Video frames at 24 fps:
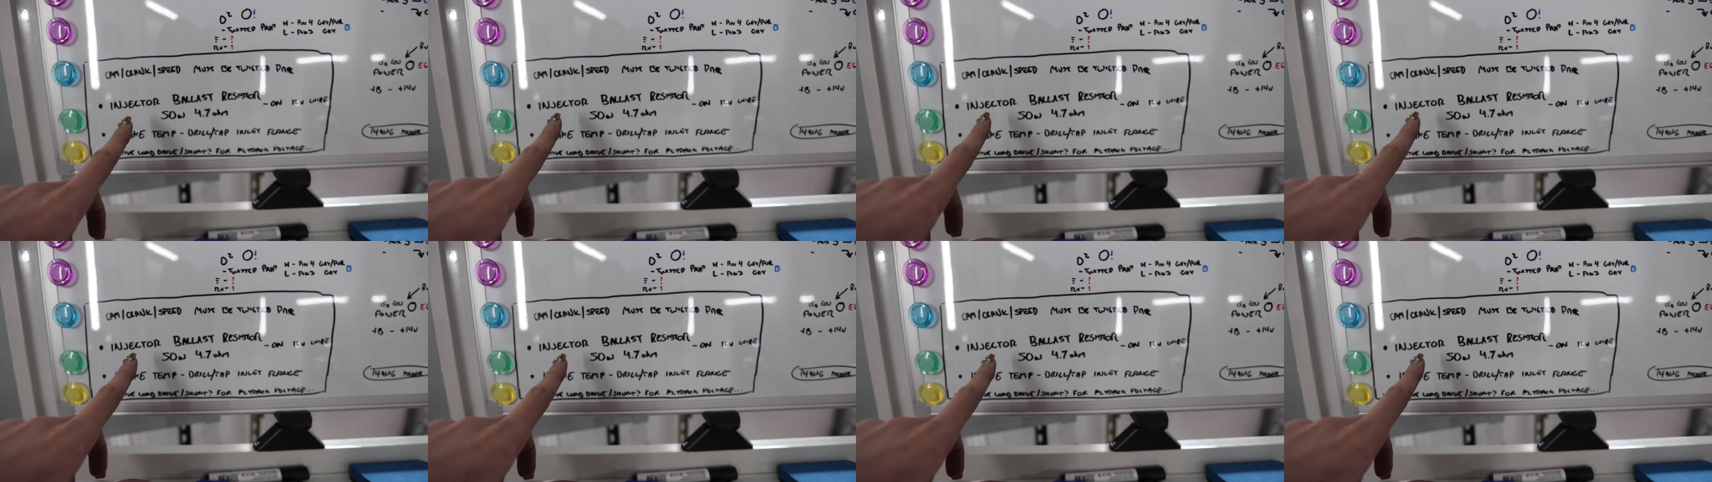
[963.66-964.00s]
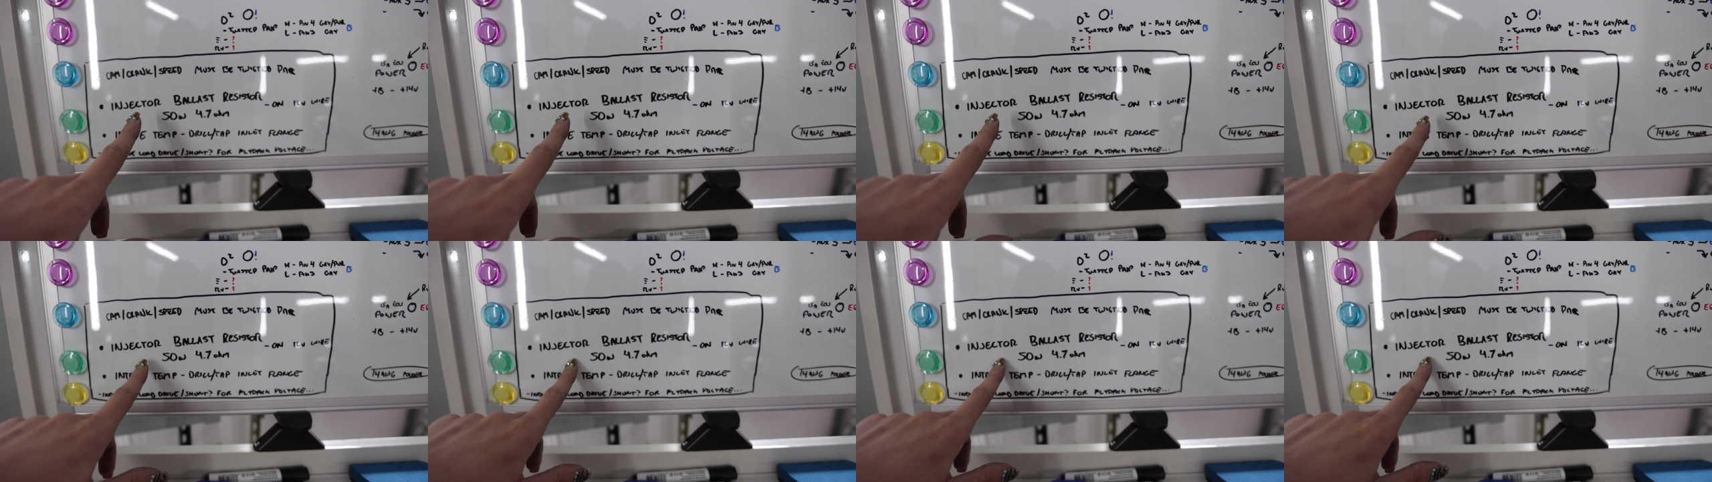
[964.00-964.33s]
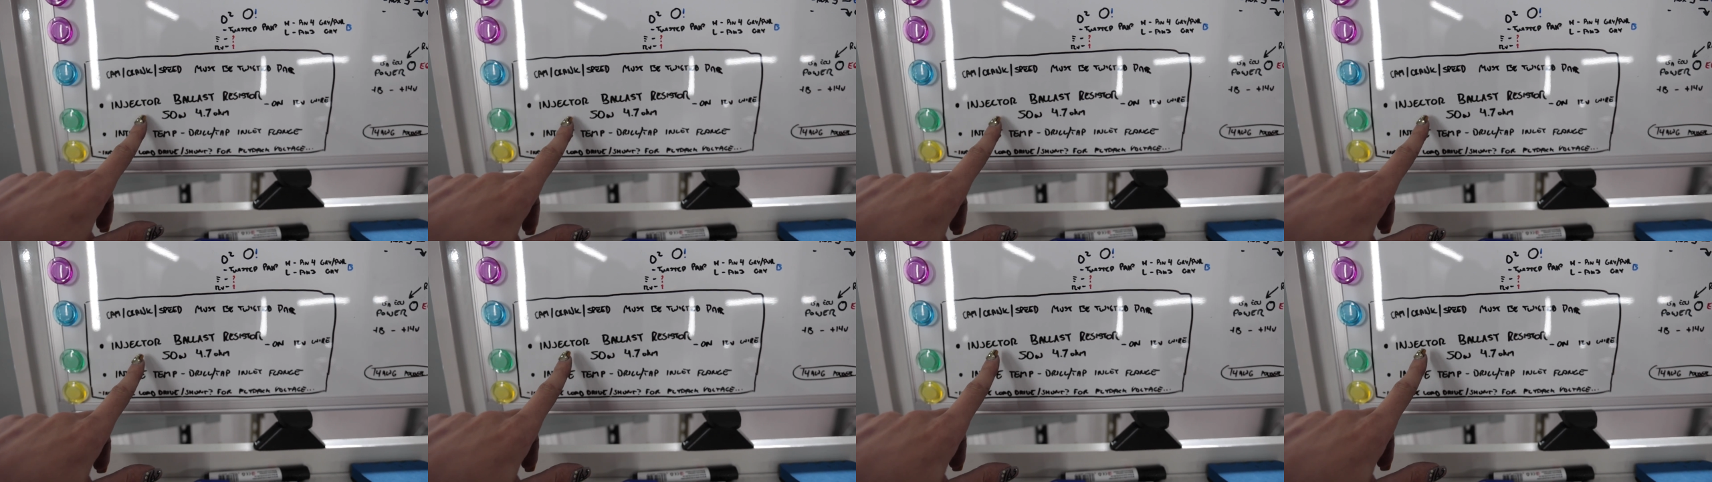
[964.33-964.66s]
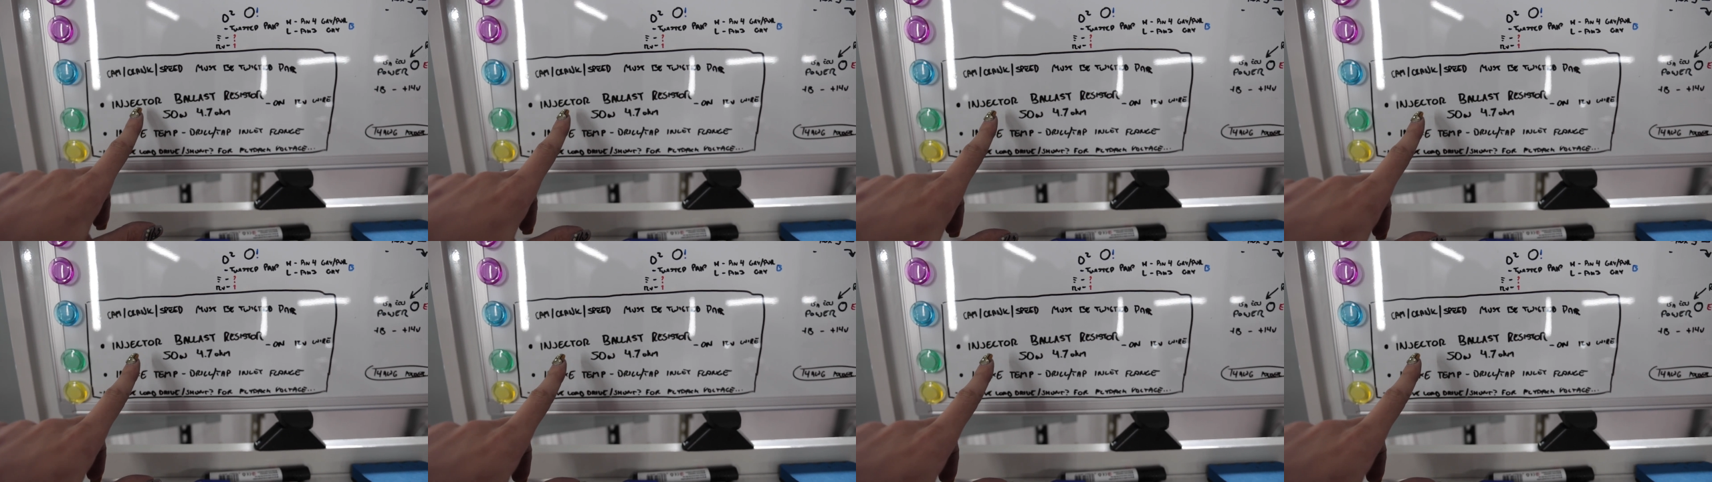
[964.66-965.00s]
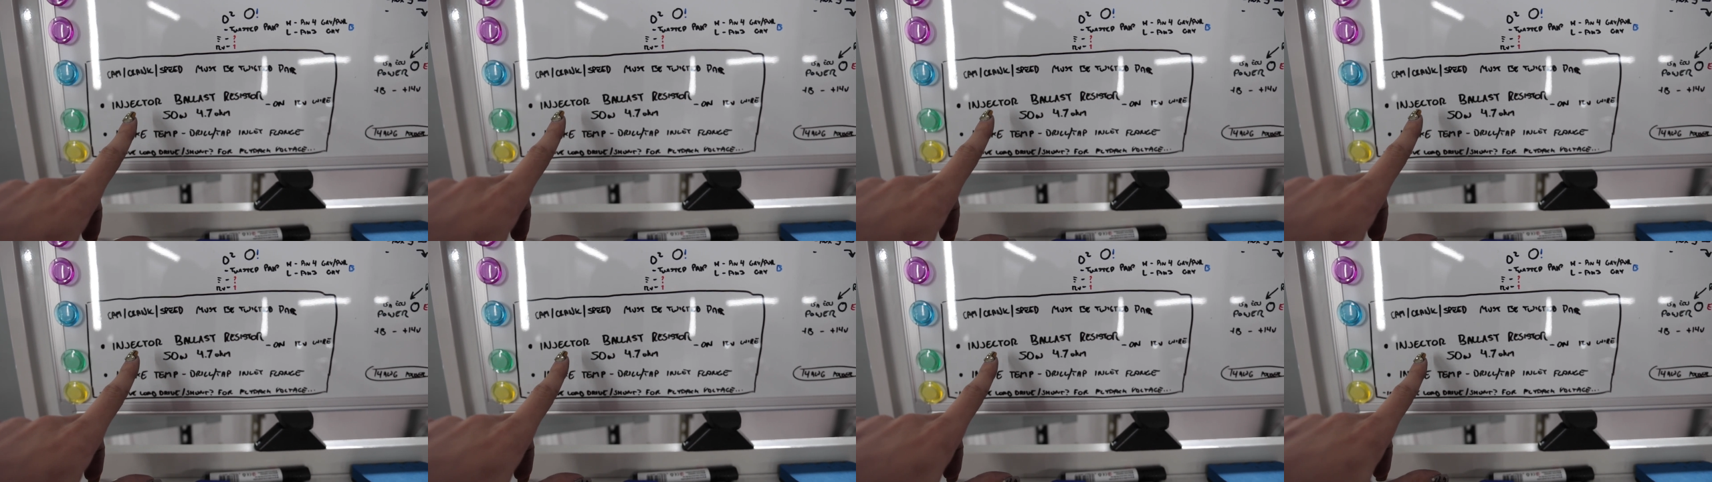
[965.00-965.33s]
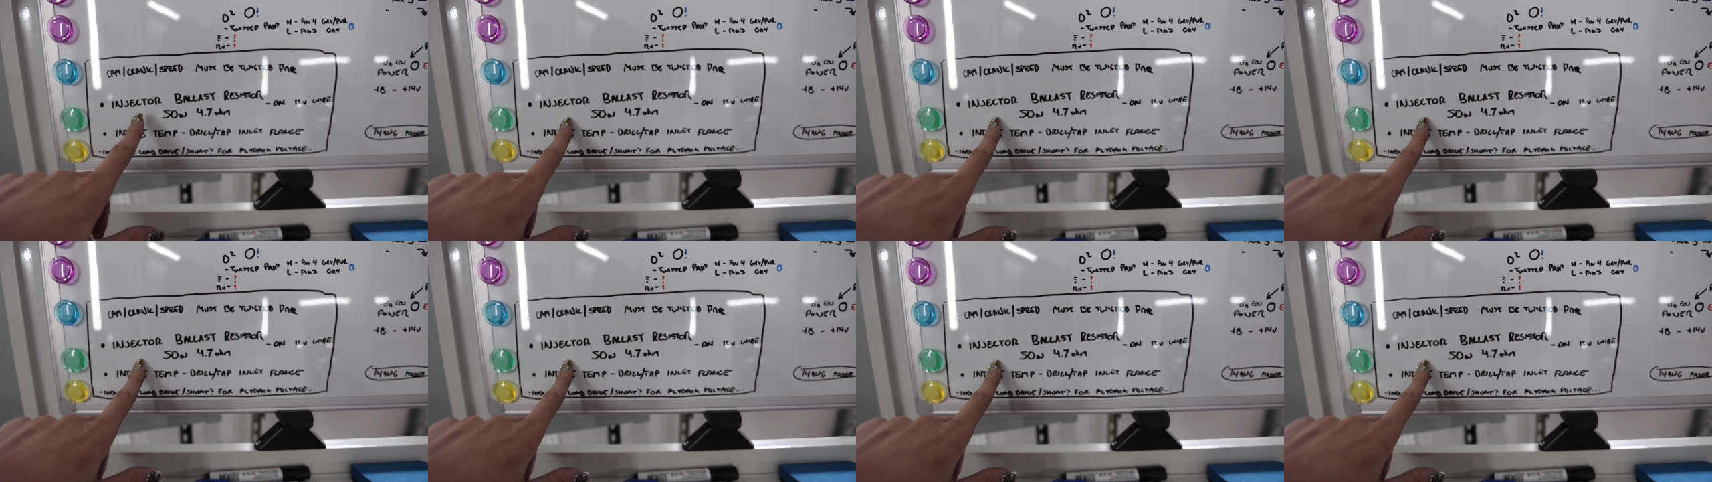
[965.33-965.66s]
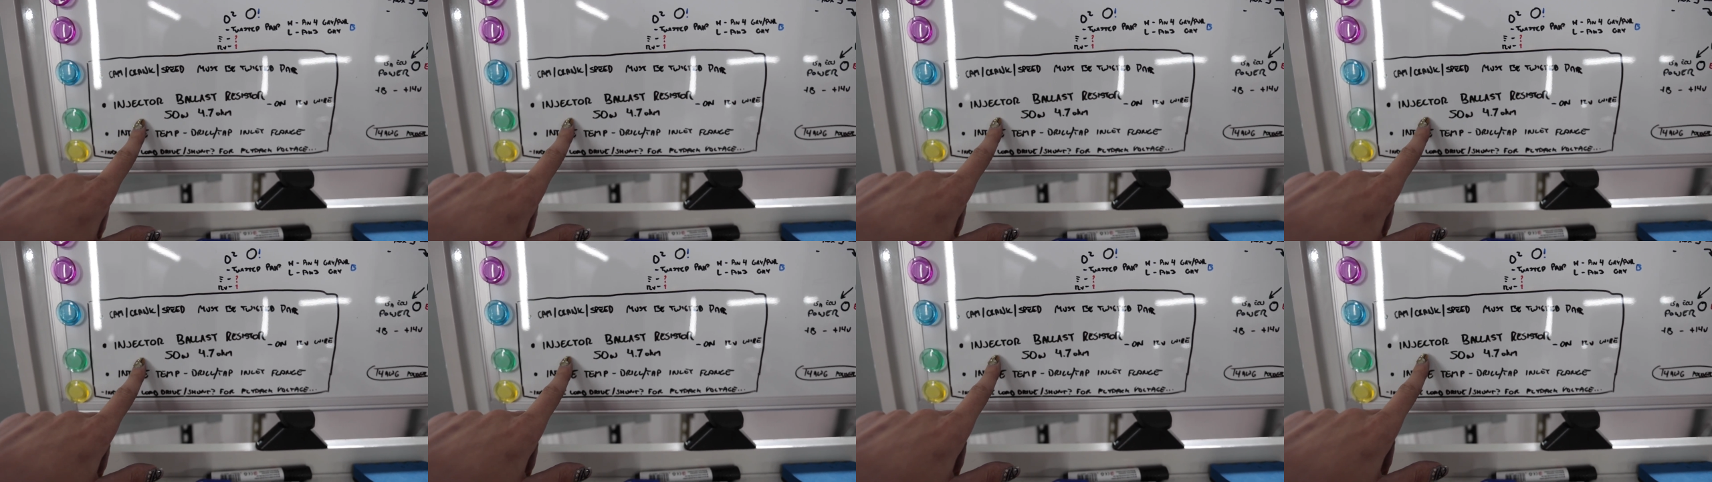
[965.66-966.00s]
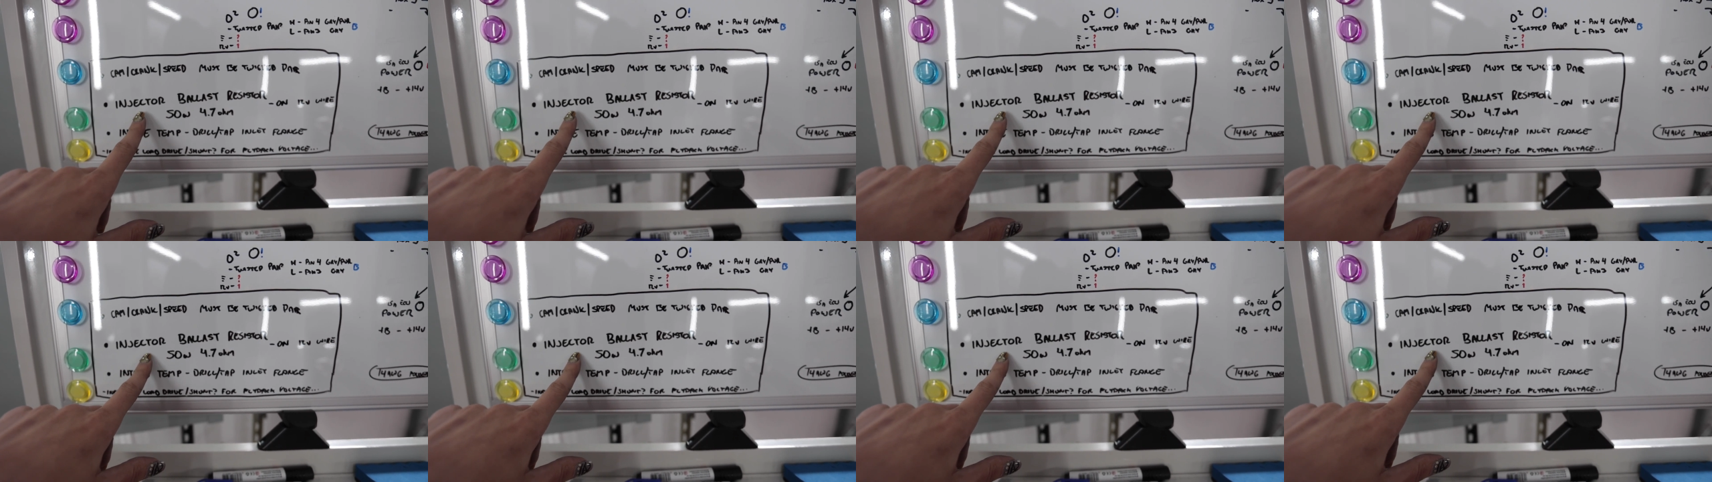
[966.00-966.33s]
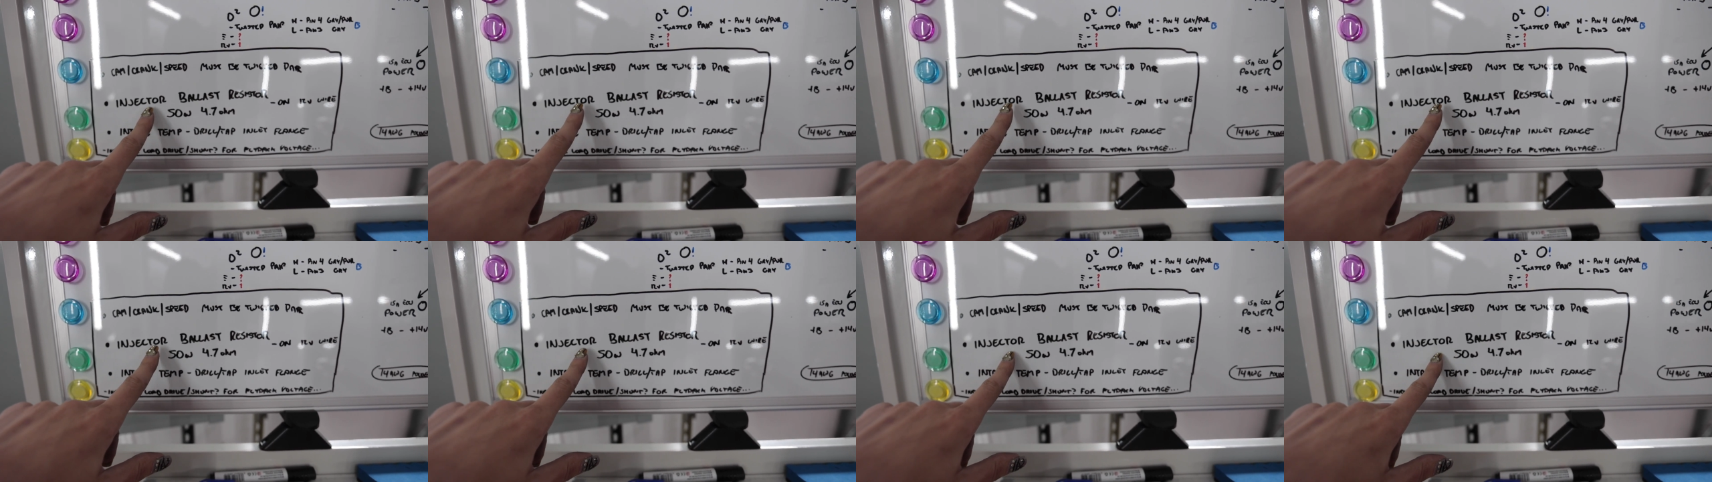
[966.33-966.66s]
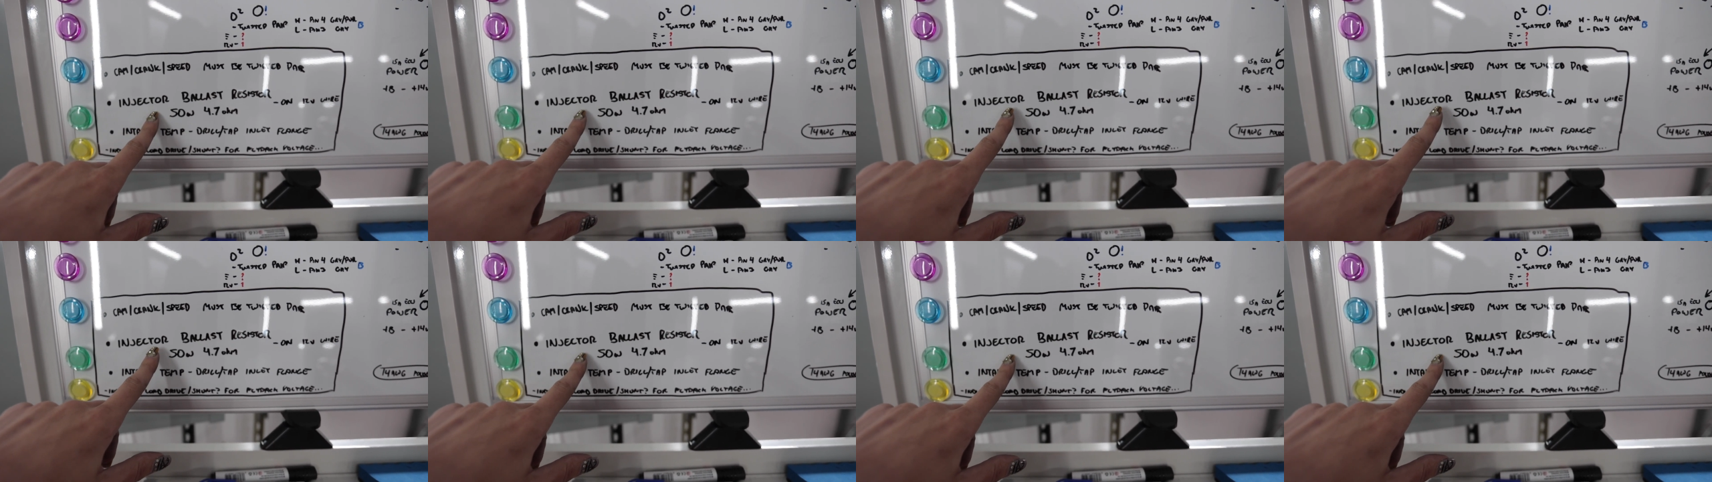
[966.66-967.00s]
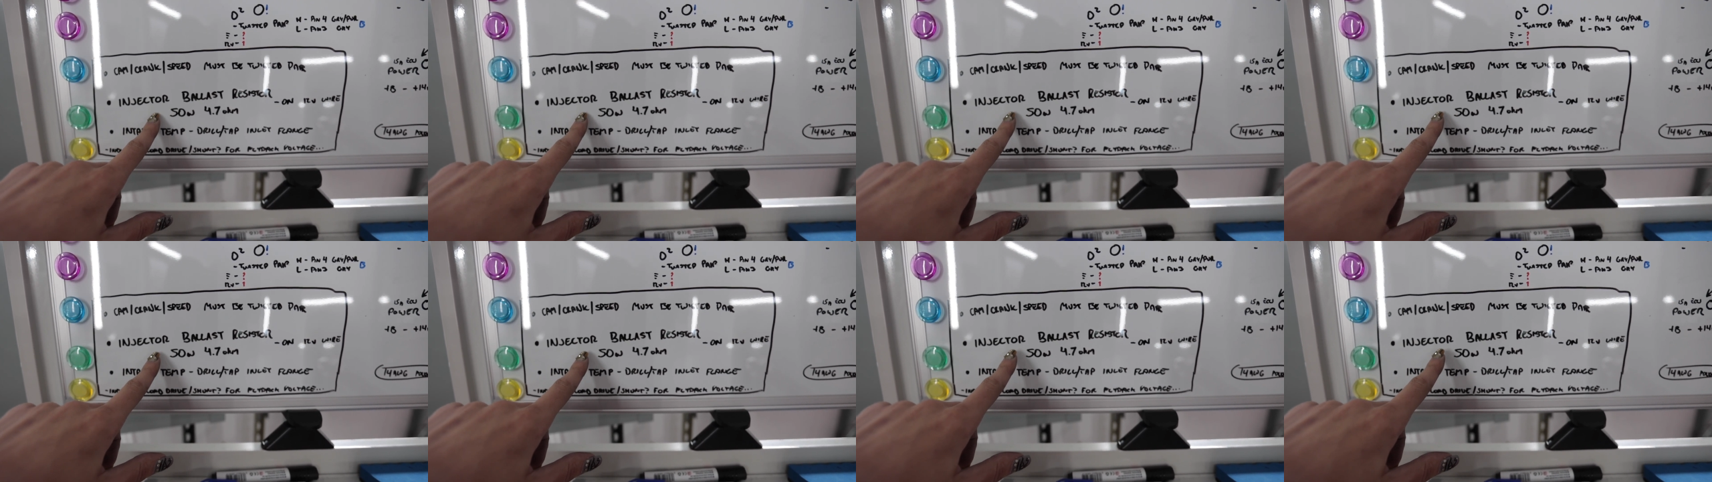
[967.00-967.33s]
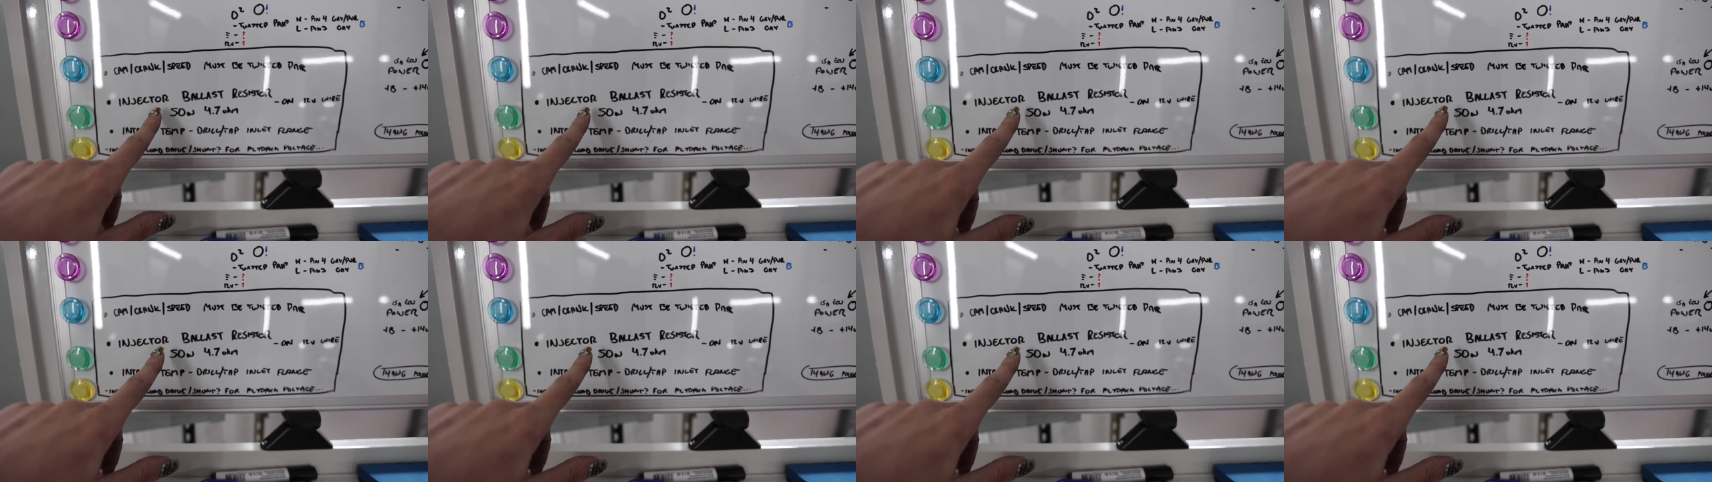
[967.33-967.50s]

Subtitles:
(no speaker visible)